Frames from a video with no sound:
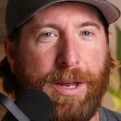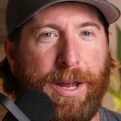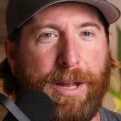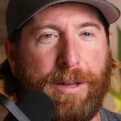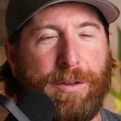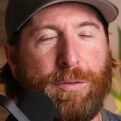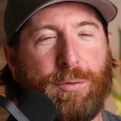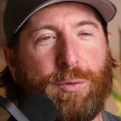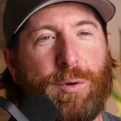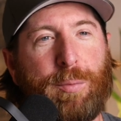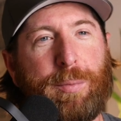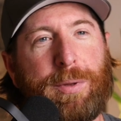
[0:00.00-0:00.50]
And
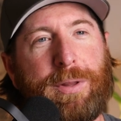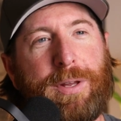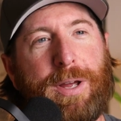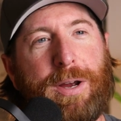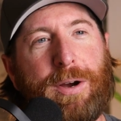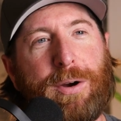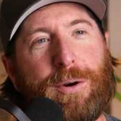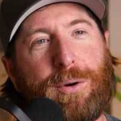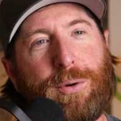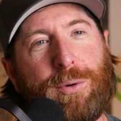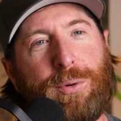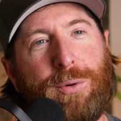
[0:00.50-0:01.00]
this woman
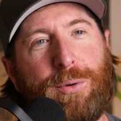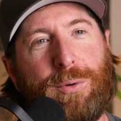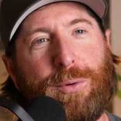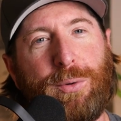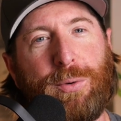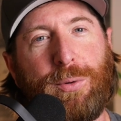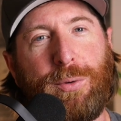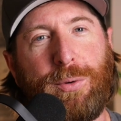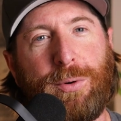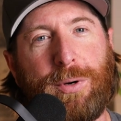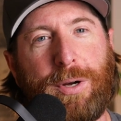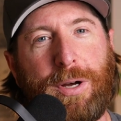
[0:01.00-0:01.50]
there
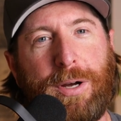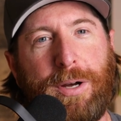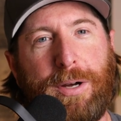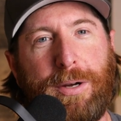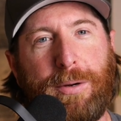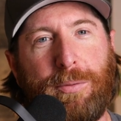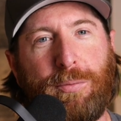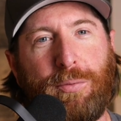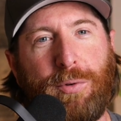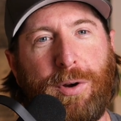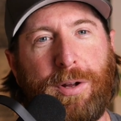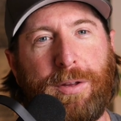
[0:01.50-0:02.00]
who
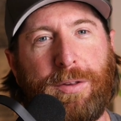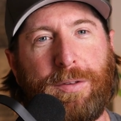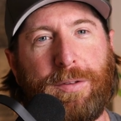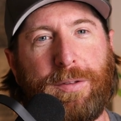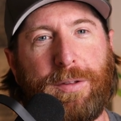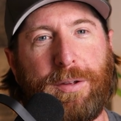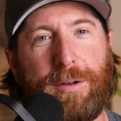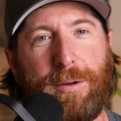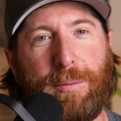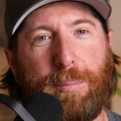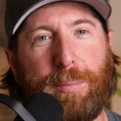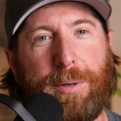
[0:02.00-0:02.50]
runs
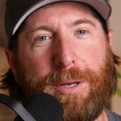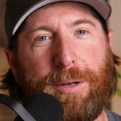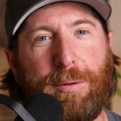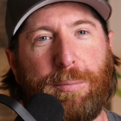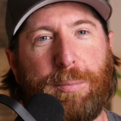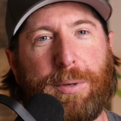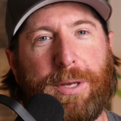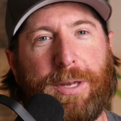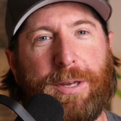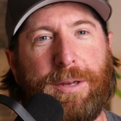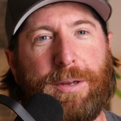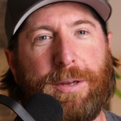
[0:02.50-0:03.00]
the
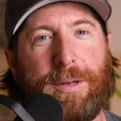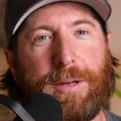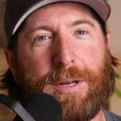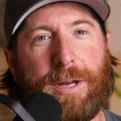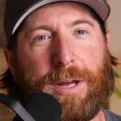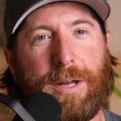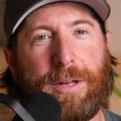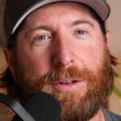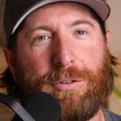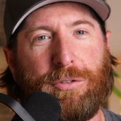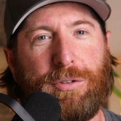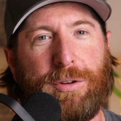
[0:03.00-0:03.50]
B&B,
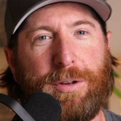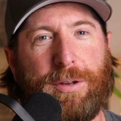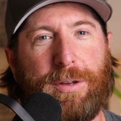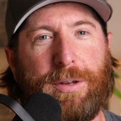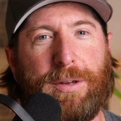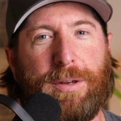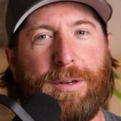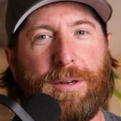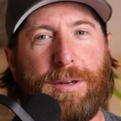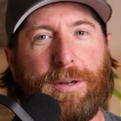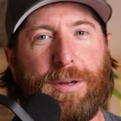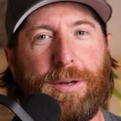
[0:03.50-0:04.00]

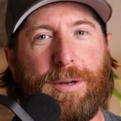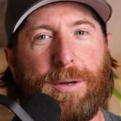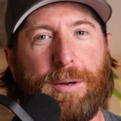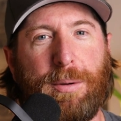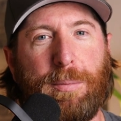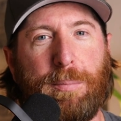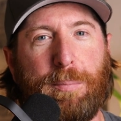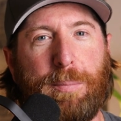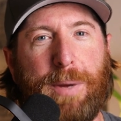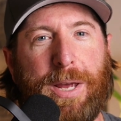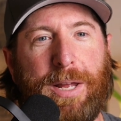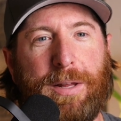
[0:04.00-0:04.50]
she
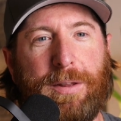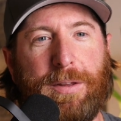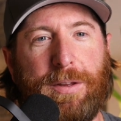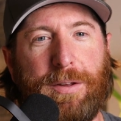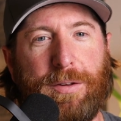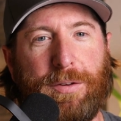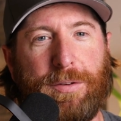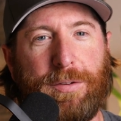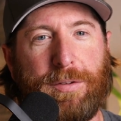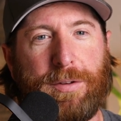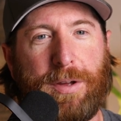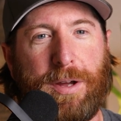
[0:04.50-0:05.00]
made this